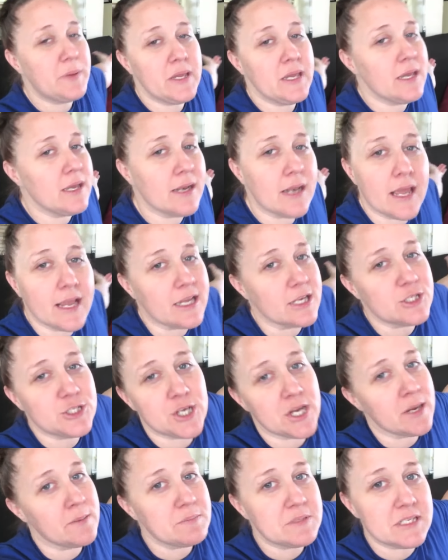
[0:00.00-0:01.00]
peeing like a
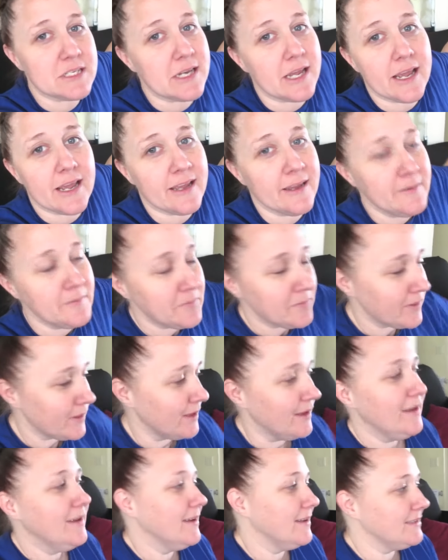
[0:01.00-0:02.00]
champ today.
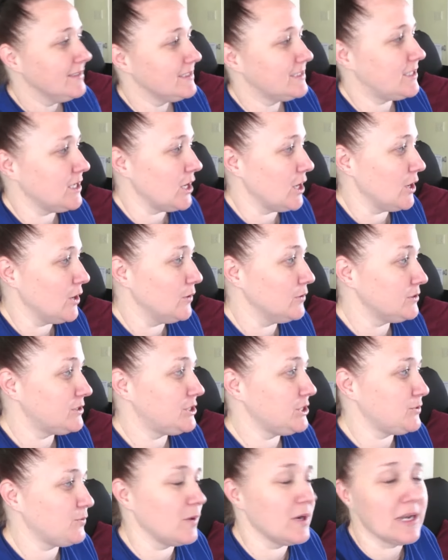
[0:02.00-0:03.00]
So
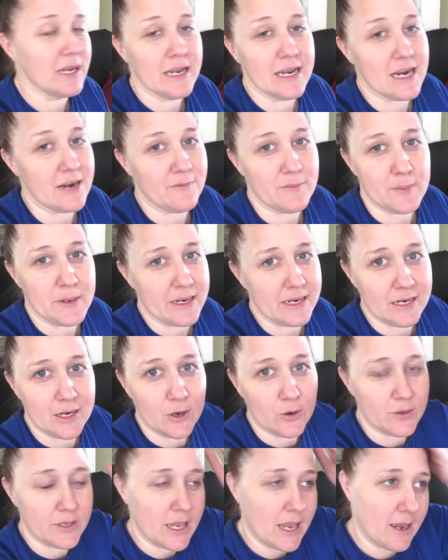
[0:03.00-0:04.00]
just want to let everybody
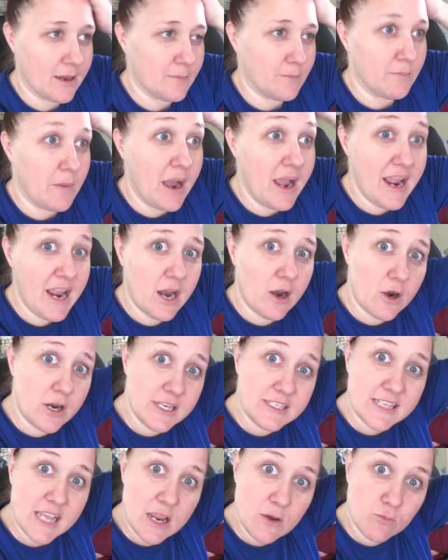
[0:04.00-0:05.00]
know. Yeah, my hair
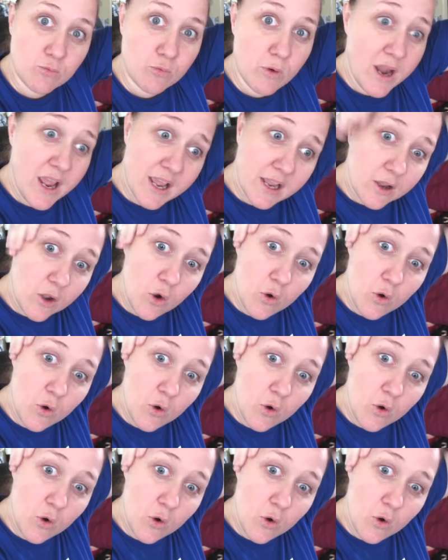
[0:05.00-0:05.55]
is a wreck.